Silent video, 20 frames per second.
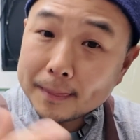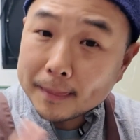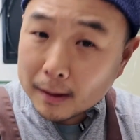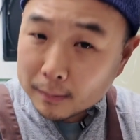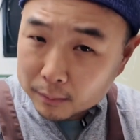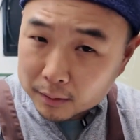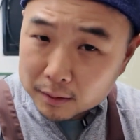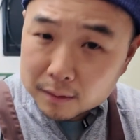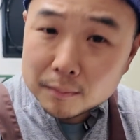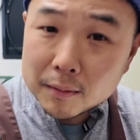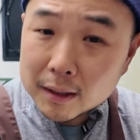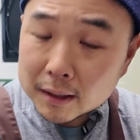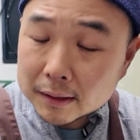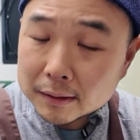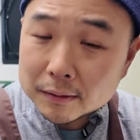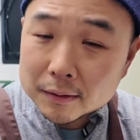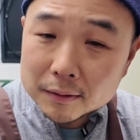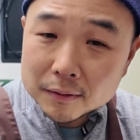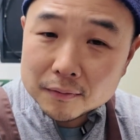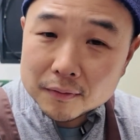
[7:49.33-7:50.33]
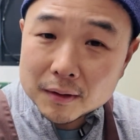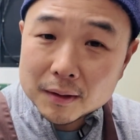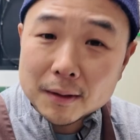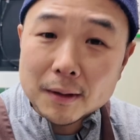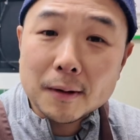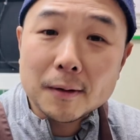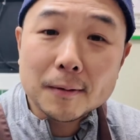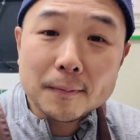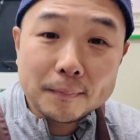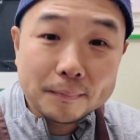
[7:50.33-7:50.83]
I'm going to make another
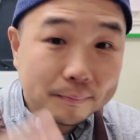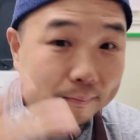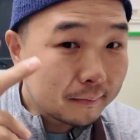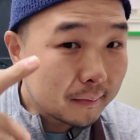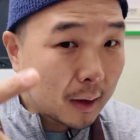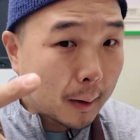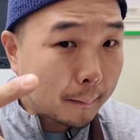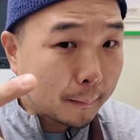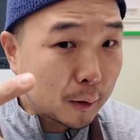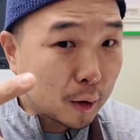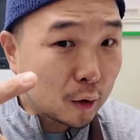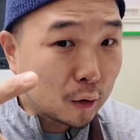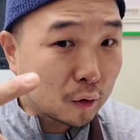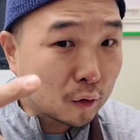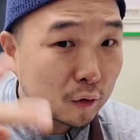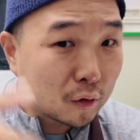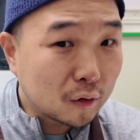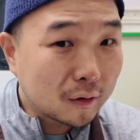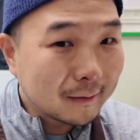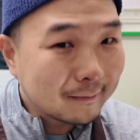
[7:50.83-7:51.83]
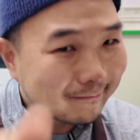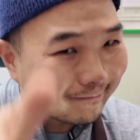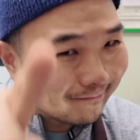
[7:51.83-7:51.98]
video. Peace.